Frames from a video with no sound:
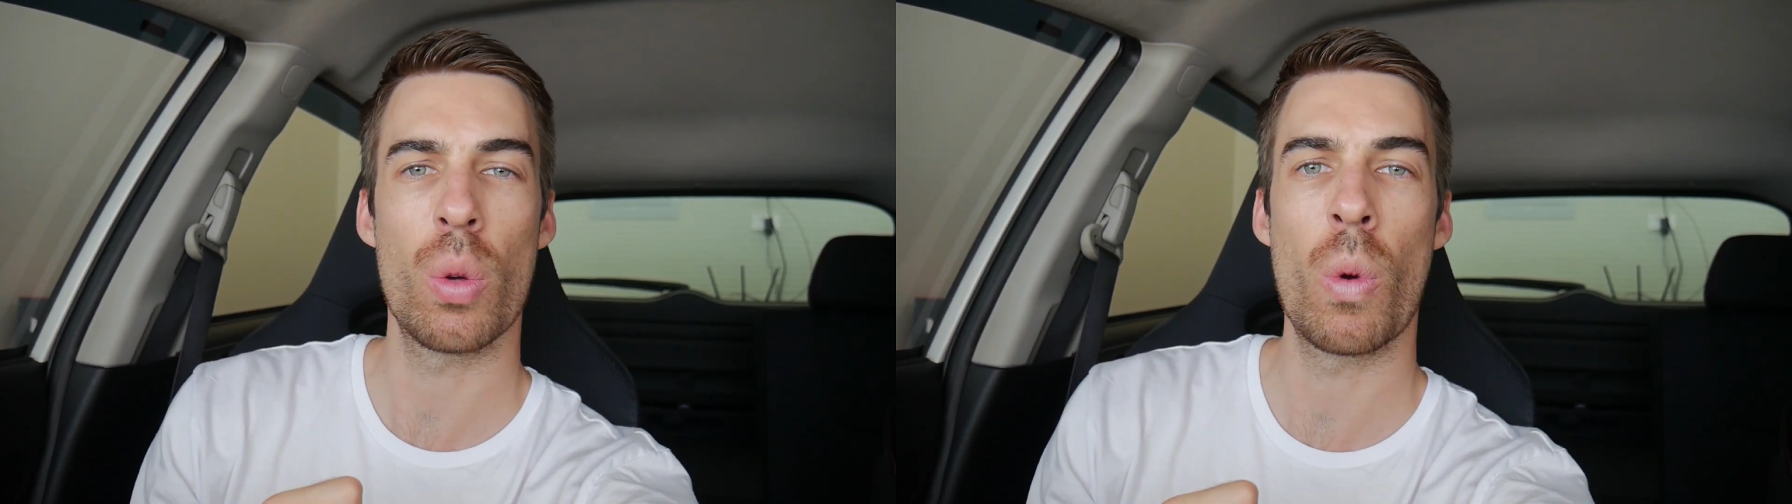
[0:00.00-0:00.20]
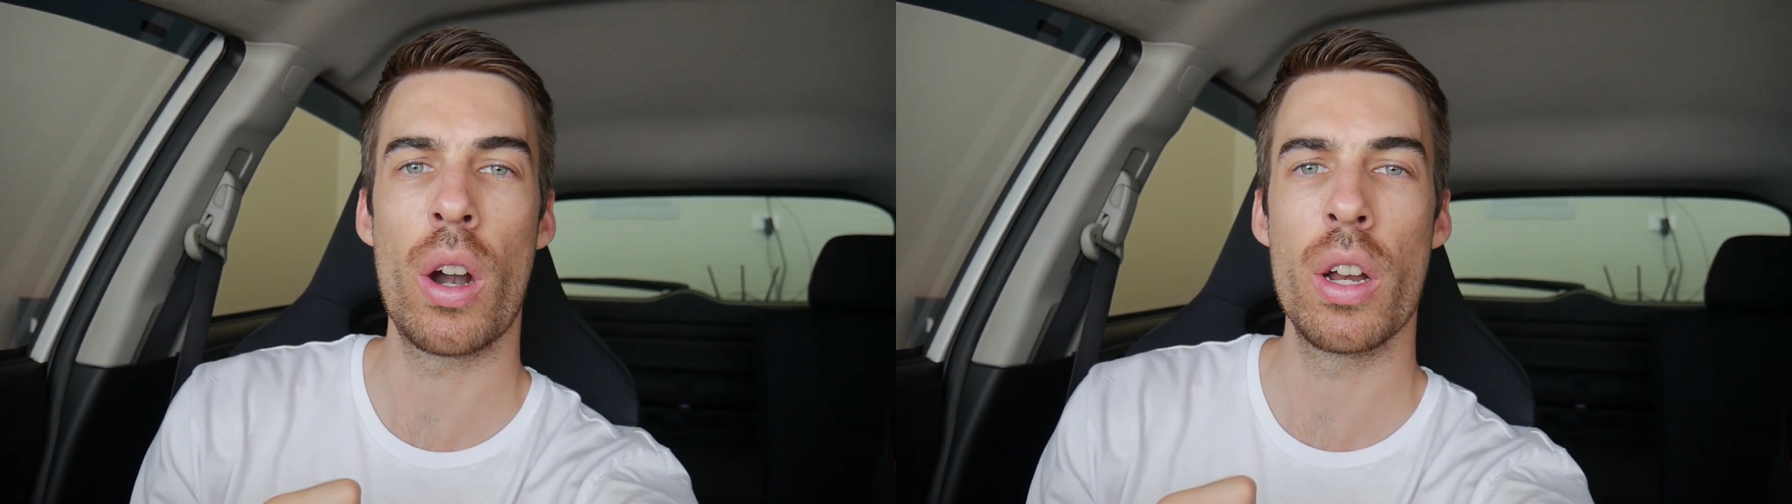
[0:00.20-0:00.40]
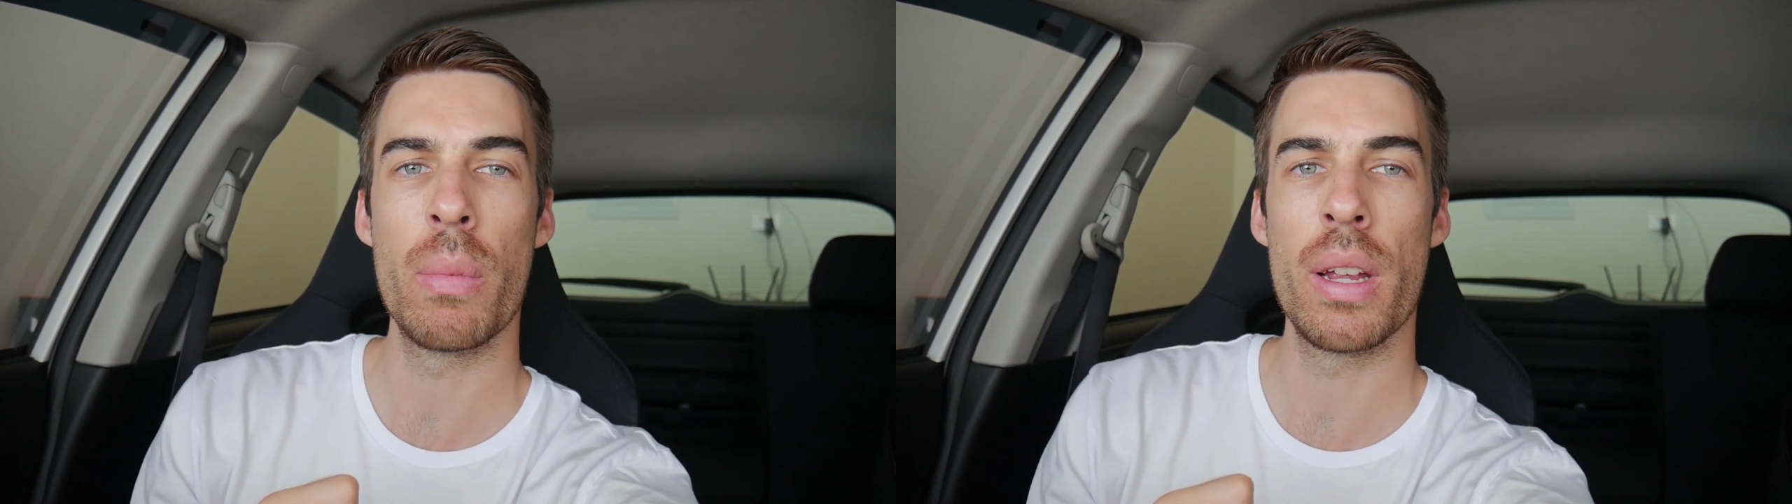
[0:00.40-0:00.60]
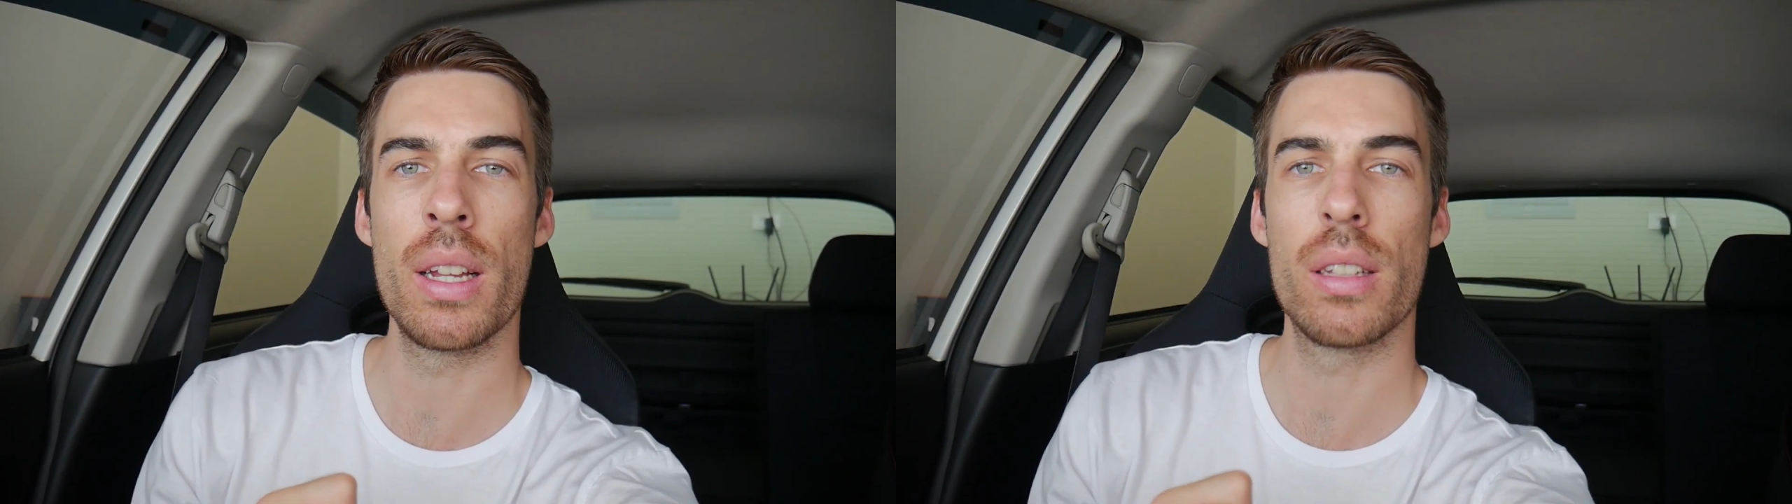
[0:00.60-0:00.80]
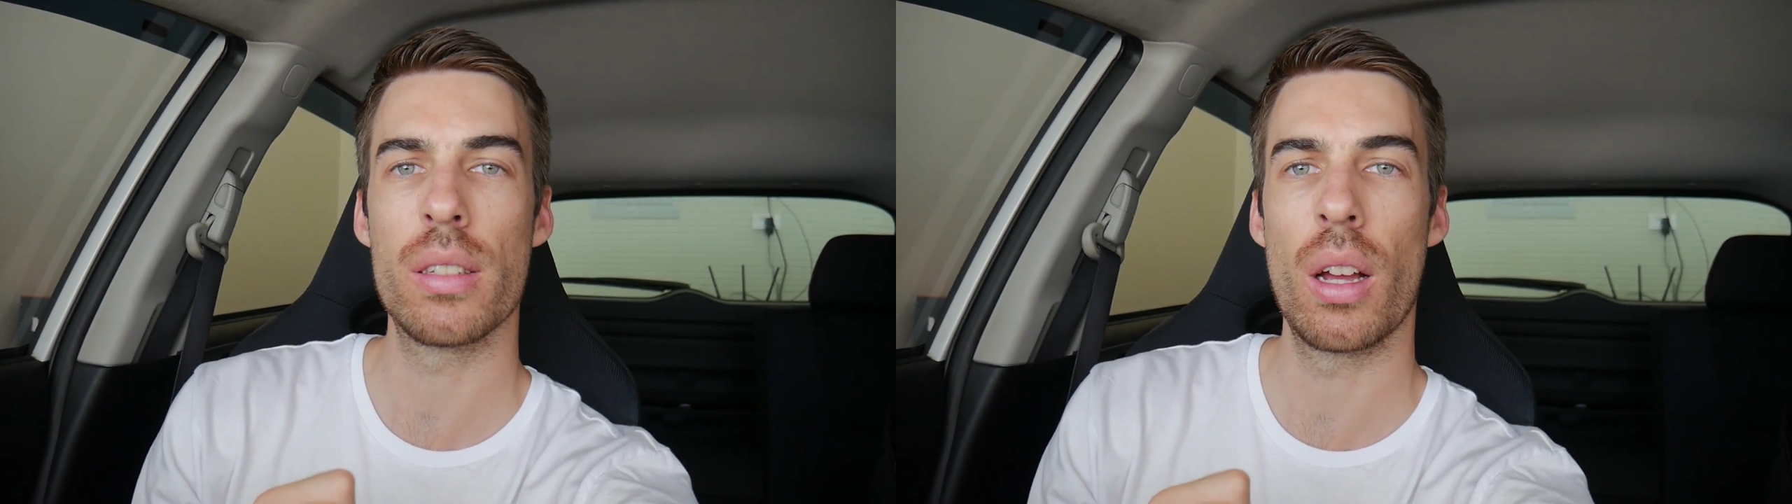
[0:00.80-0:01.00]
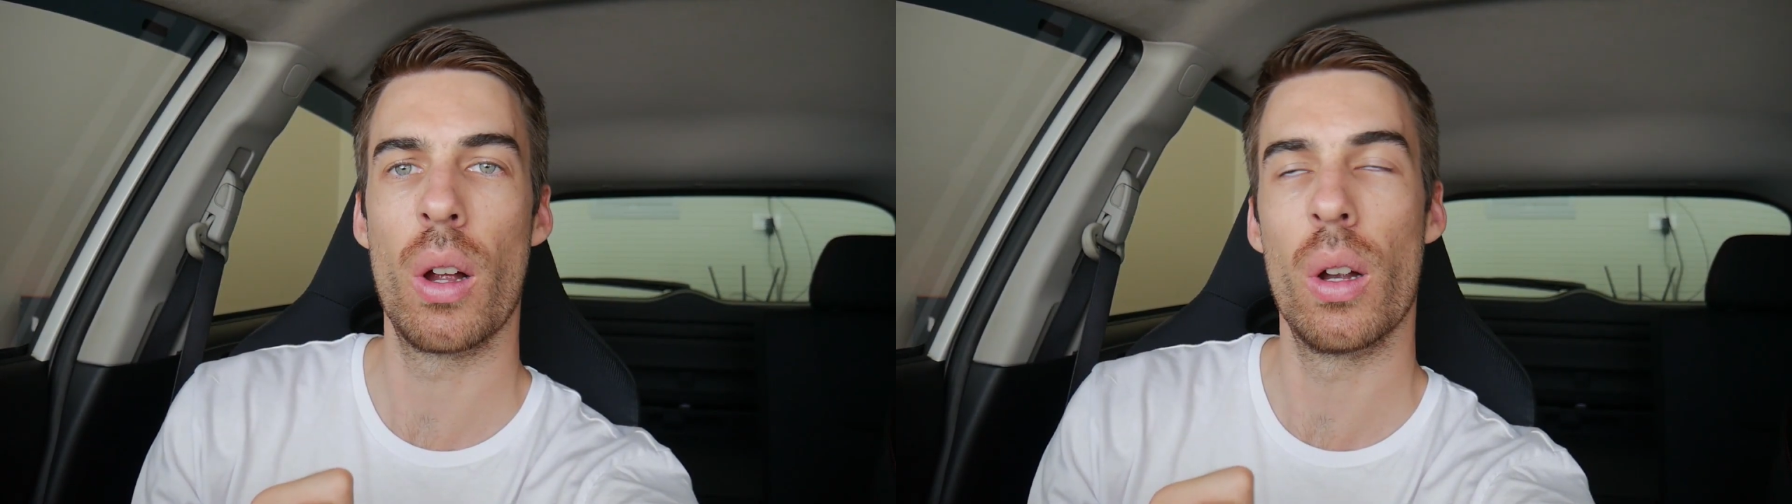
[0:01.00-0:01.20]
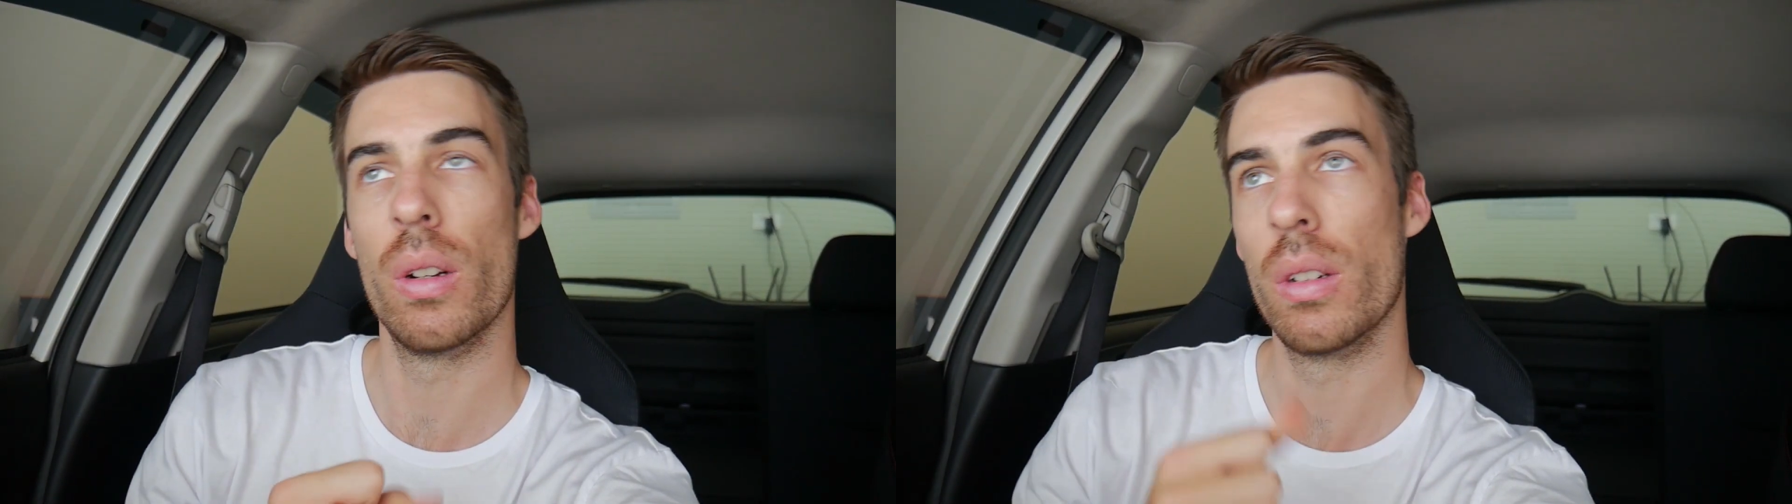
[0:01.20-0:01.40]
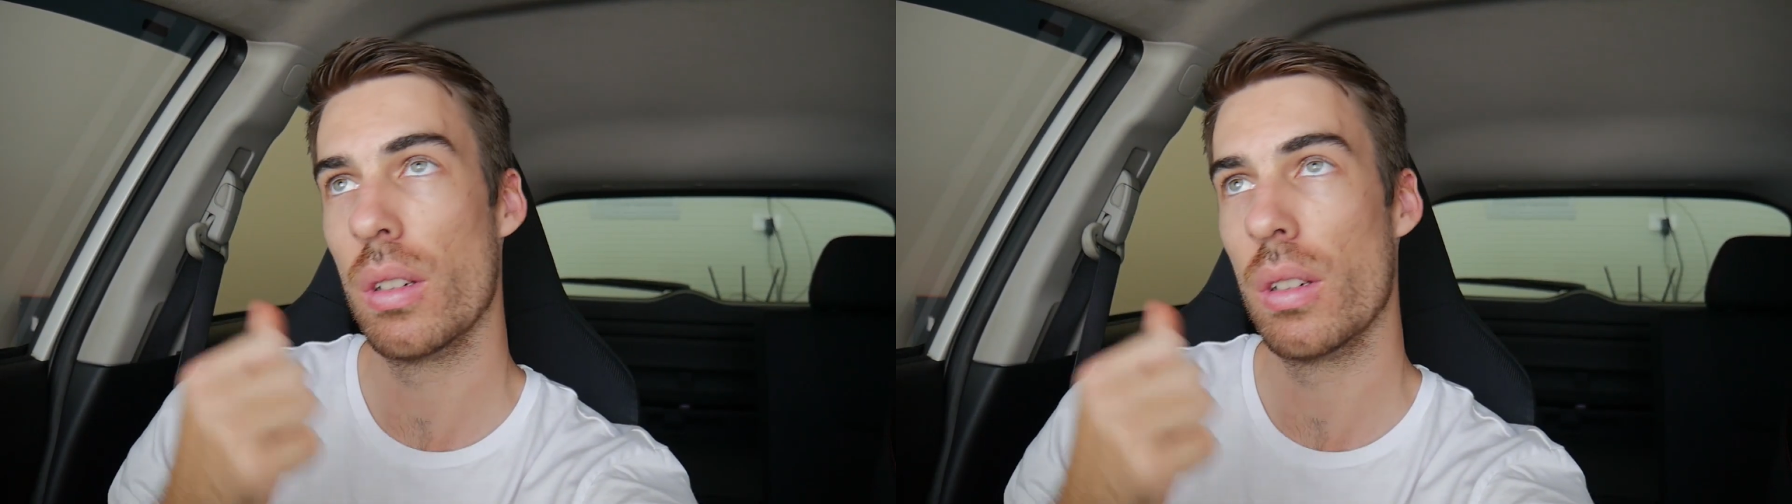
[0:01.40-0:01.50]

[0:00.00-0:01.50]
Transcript: worry me, so